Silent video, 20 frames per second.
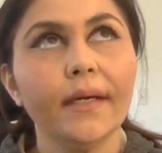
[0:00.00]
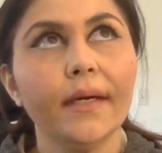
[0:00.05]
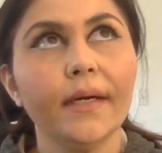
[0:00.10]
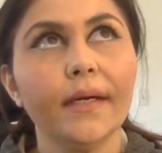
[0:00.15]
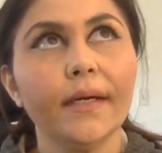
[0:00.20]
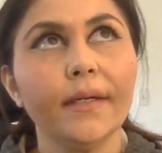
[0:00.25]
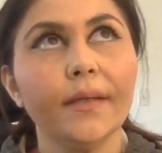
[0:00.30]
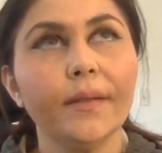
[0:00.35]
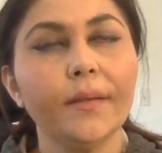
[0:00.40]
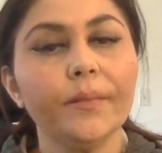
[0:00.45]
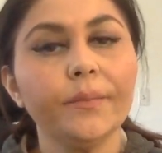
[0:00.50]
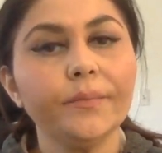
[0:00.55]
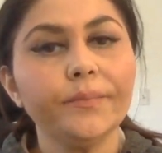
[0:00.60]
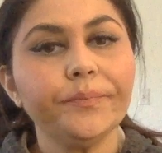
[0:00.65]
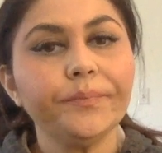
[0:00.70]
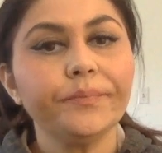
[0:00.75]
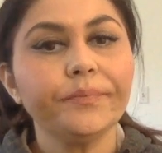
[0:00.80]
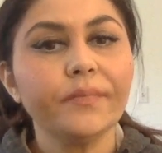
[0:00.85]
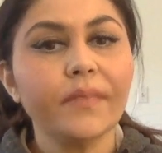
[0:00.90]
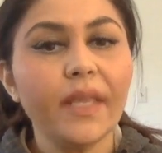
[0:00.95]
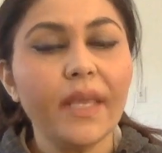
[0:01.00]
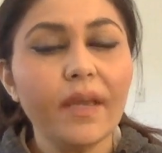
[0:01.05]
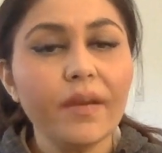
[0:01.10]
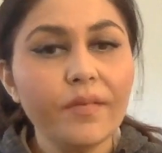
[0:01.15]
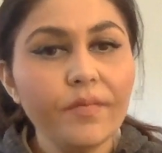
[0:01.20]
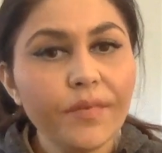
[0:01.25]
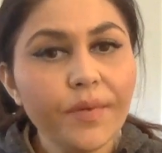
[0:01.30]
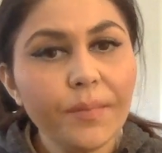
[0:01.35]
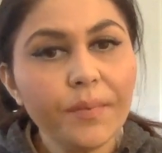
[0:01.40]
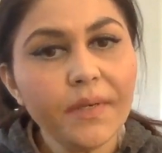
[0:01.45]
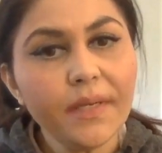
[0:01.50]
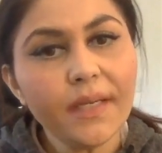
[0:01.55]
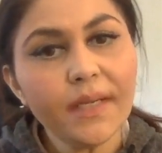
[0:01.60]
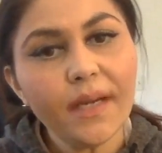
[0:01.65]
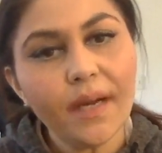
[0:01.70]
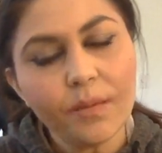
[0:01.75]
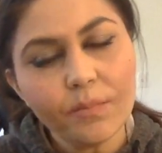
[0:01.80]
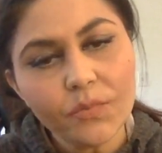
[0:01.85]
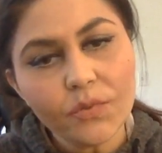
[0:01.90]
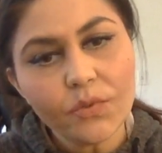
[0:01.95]
um, everybody
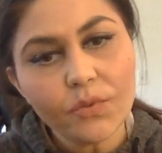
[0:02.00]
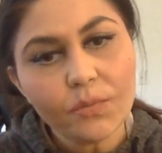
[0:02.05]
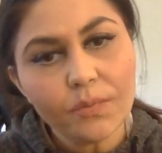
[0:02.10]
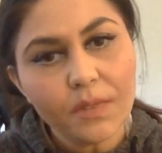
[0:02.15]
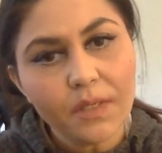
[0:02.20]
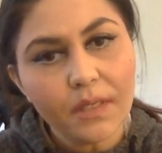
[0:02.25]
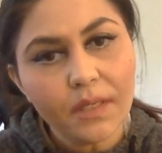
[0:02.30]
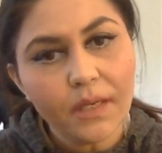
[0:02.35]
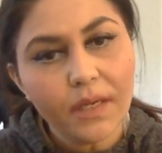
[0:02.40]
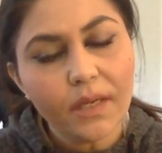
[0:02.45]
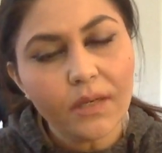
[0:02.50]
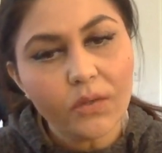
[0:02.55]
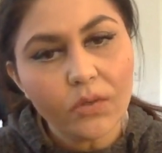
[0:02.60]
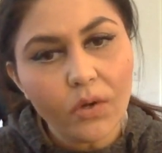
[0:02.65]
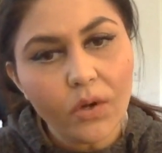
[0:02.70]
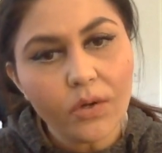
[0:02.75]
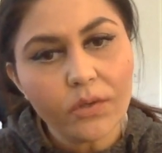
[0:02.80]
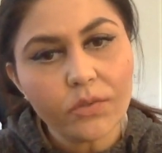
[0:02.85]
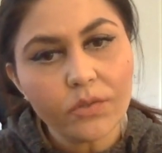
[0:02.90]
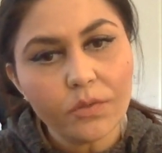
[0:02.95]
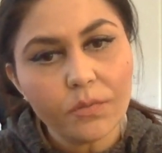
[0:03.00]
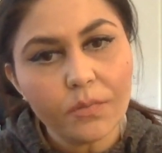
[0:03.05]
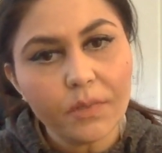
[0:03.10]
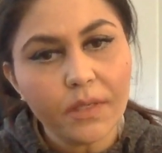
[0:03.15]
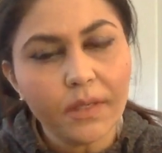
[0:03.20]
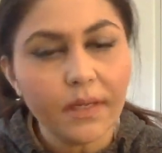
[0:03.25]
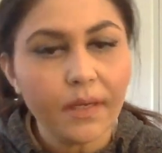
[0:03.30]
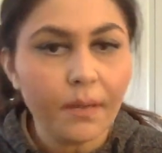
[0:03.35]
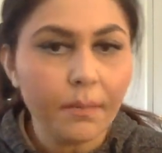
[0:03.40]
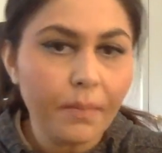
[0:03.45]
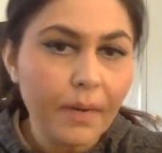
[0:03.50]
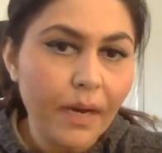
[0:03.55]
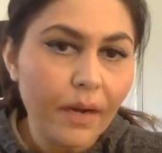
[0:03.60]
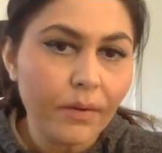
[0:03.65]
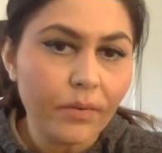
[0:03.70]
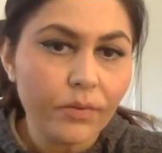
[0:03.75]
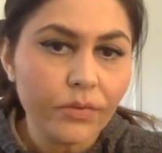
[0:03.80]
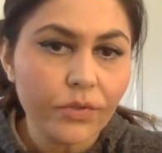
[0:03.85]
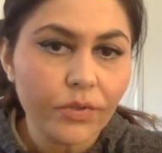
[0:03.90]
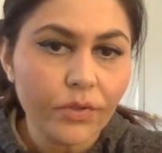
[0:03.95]
comes to me and talks to me
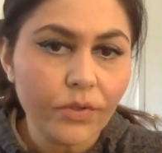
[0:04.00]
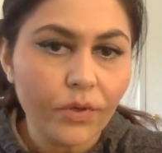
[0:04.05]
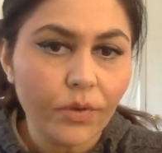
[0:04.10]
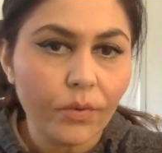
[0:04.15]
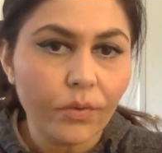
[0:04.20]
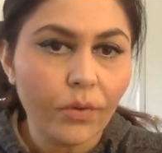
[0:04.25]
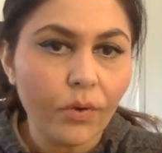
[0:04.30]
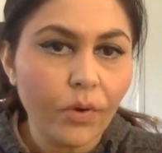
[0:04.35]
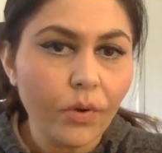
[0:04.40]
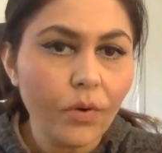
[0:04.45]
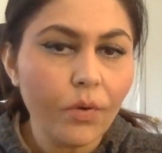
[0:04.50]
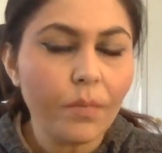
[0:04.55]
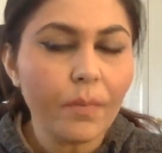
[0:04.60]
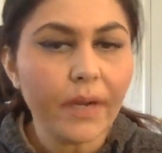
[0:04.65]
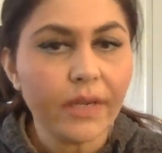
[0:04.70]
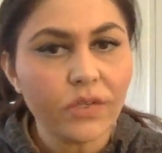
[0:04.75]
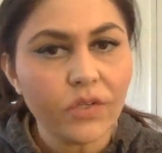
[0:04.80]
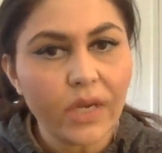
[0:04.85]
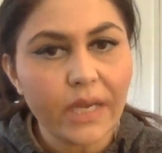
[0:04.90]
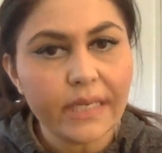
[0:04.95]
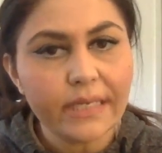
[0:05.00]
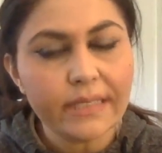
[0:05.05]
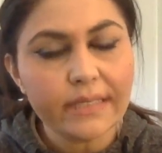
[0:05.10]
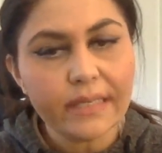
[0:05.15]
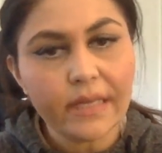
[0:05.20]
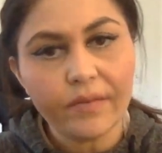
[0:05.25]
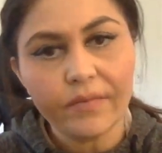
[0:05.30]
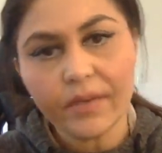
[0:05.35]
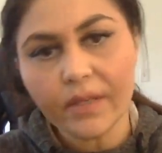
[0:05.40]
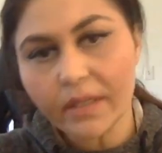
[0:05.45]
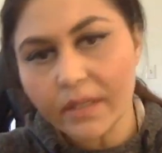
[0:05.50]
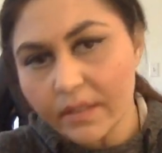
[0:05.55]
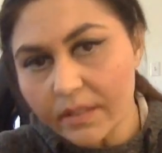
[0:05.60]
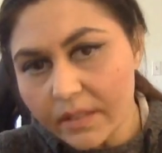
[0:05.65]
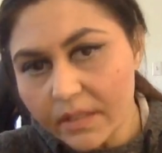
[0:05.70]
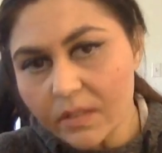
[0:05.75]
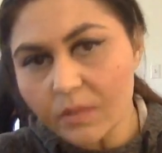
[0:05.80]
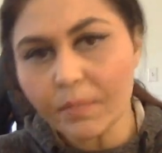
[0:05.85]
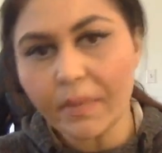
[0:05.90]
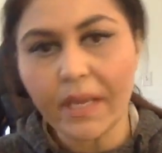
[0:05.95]
about, oh, my child is having
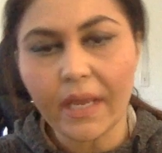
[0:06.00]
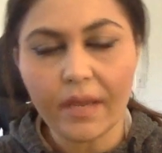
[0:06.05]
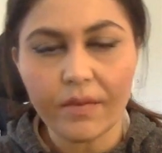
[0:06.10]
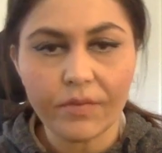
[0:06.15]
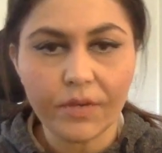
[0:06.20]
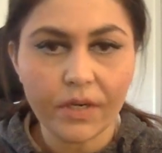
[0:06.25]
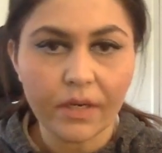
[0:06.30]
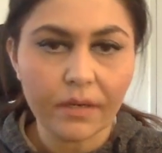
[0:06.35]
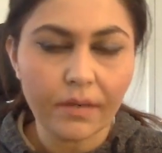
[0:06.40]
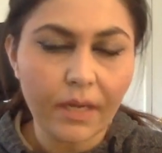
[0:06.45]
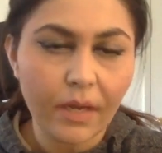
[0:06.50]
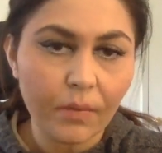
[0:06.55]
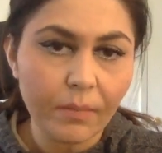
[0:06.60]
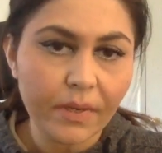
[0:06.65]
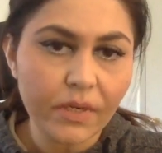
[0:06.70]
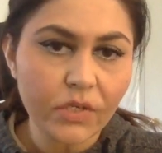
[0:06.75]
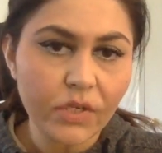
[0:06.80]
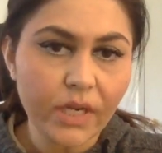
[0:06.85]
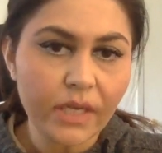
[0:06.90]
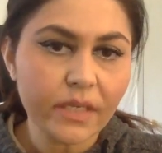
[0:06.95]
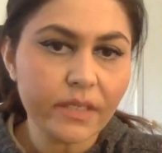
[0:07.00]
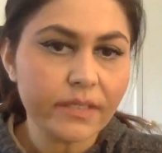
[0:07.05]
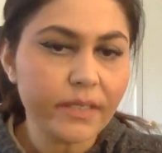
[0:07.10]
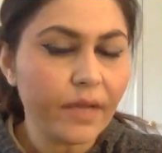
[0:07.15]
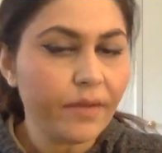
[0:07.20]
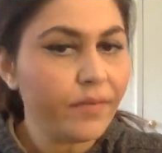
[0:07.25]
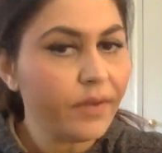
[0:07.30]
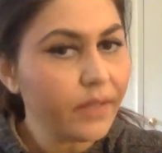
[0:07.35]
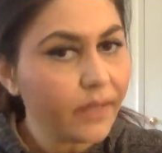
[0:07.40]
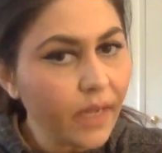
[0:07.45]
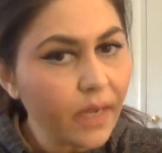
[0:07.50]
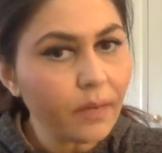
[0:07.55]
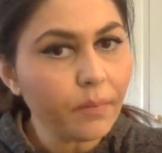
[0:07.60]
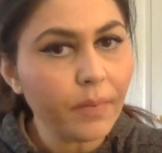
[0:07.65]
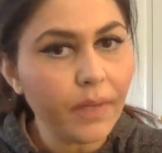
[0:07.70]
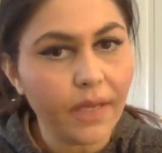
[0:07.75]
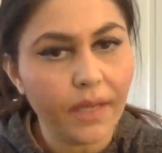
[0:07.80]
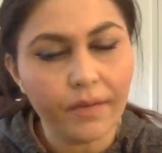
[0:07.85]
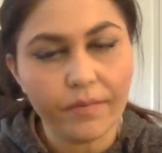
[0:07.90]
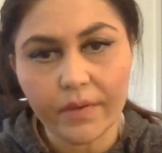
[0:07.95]
this behavior, and now my child is having that
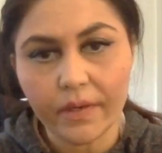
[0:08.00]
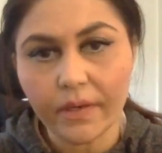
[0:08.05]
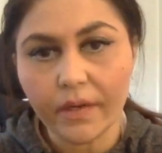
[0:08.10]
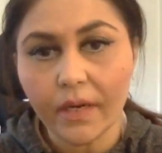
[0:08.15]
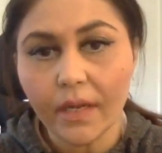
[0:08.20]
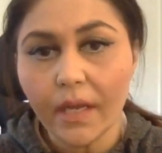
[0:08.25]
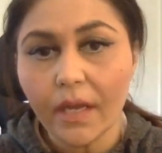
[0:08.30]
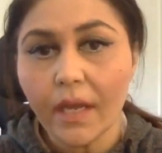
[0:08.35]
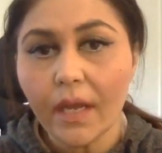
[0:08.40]
behavior.